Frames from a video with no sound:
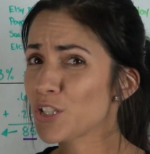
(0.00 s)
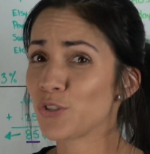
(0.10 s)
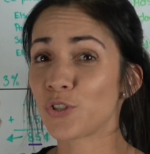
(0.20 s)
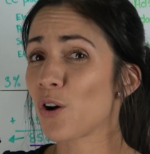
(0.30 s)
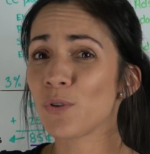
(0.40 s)

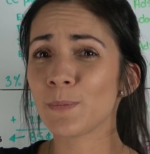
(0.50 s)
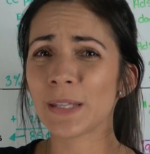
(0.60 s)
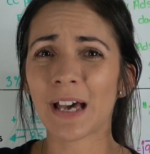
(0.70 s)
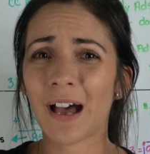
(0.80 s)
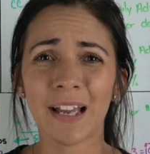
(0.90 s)
You don't want to
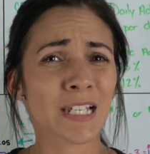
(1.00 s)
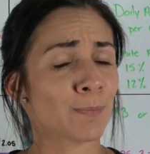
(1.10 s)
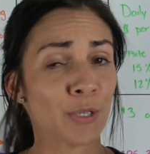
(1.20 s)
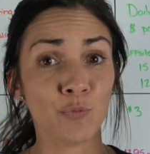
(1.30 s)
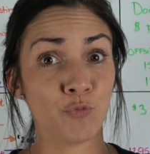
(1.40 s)
be the
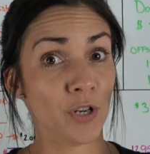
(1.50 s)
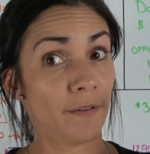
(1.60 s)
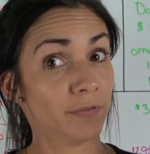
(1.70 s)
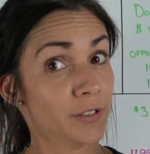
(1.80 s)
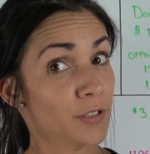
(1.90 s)
highest, but you
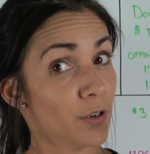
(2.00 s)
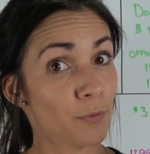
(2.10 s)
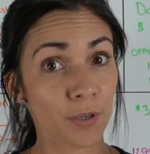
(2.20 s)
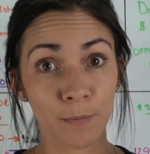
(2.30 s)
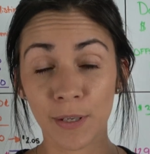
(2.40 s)
definitely
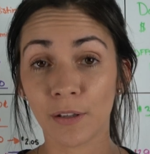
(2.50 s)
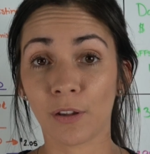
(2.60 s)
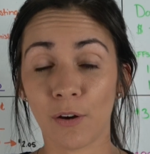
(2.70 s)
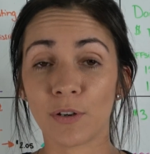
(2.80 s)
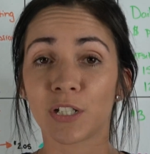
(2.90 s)
don't want to be the
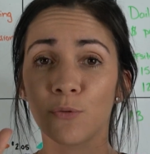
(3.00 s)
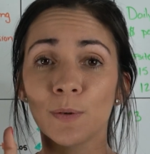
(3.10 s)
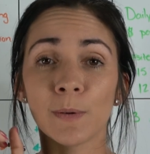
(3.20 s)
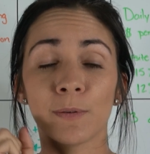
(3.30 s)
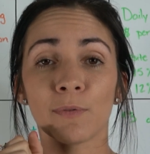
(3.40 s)
lowest. You
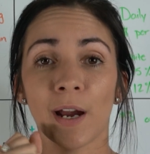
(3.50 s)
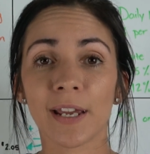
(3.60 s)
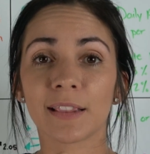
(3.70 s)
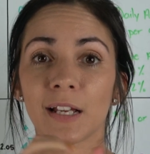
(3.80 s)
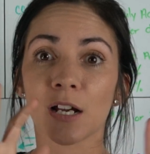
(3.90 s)
want to be
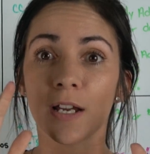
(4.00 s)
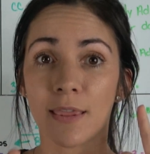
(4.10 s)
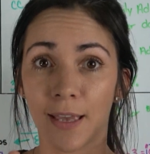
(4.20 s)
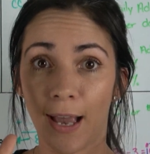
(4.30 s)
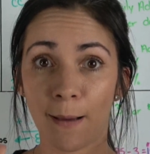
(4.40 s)
right there
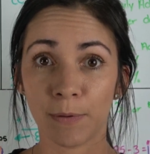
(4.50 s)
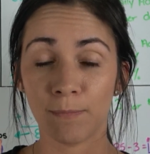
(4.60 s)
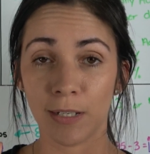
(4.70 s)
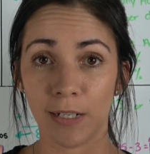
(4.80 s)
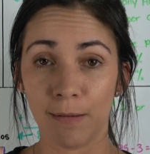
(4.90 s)
in the happy
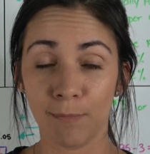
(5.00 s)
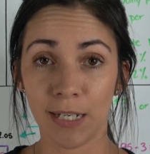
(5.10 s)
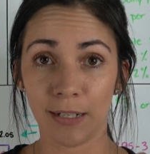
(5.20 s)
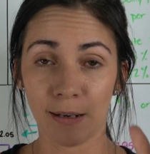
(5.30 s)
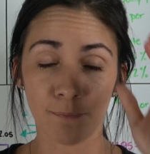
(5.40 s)

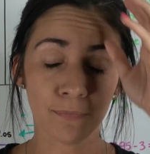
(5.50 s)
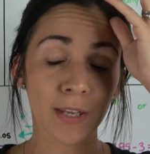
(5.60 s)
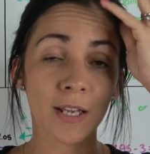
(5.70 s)
medium.